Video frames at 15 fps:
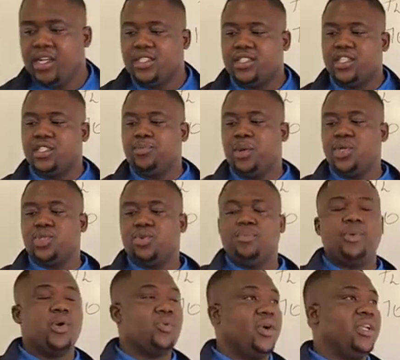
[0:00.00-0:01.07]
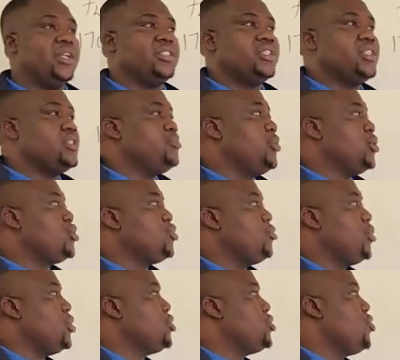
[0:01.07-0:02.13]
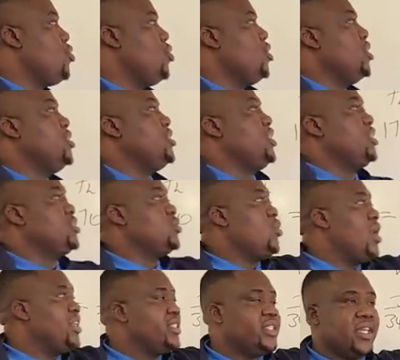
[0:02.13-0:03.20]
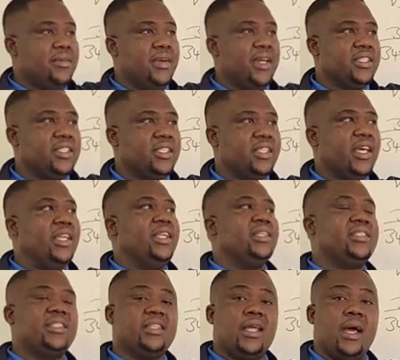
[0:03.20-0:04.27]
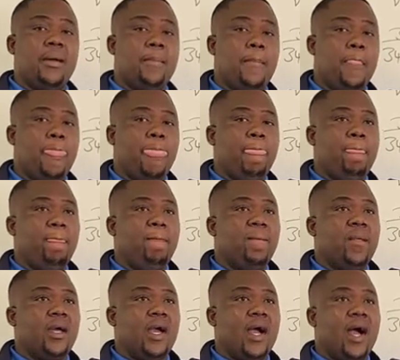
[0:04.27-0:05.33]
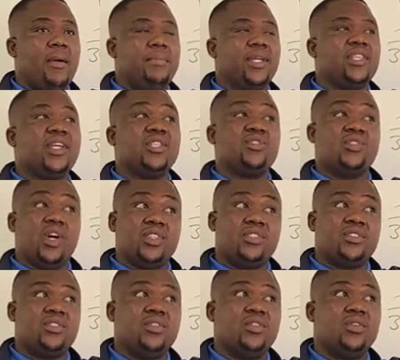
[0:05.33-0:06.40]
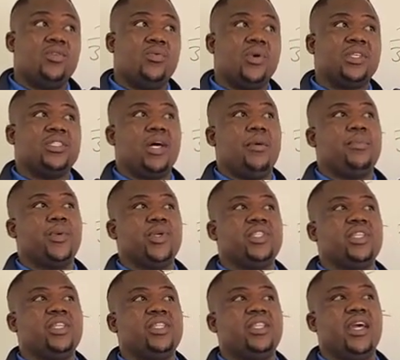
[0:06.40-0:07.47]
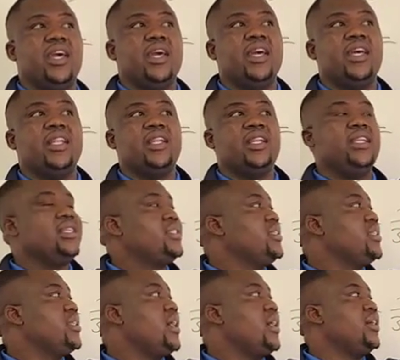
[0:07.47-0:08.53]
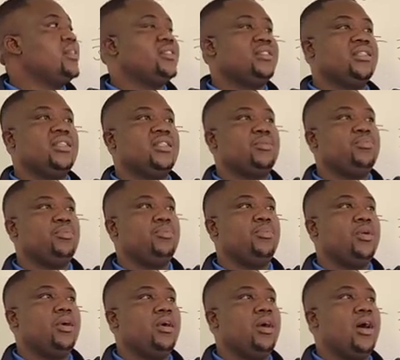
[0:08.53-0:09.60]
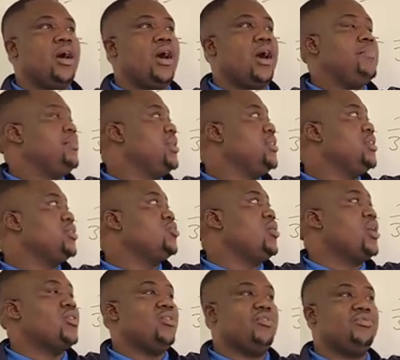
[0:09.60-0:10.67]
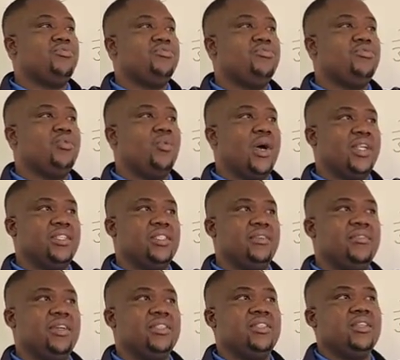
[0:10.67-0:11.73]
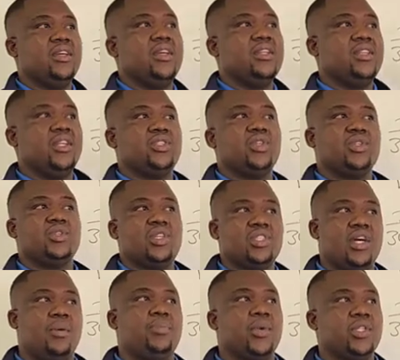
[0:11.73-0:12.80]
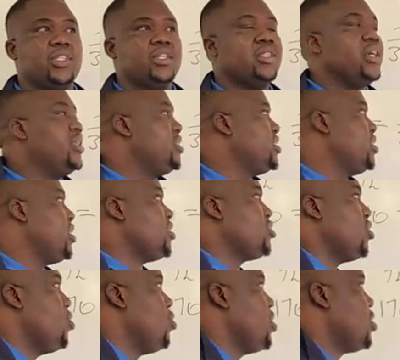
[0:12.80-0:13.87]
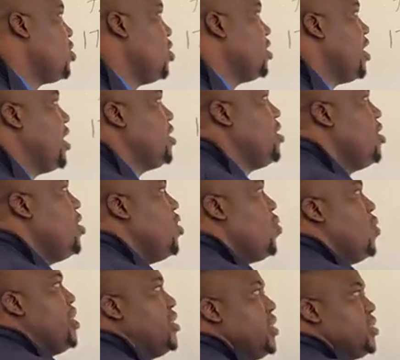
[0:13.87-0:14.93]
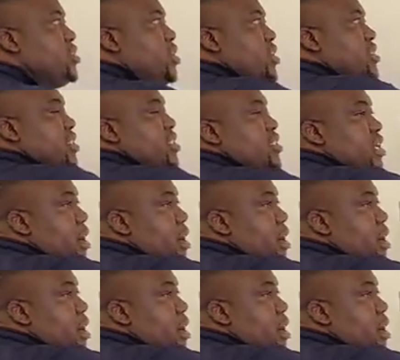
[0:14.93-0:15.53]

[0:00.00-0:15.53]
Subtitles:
6.2.1 and 6.2.2. This 170, the listener, the source was approaching the listener. This one of 170, the source was approaching the listener. So we know that when the source is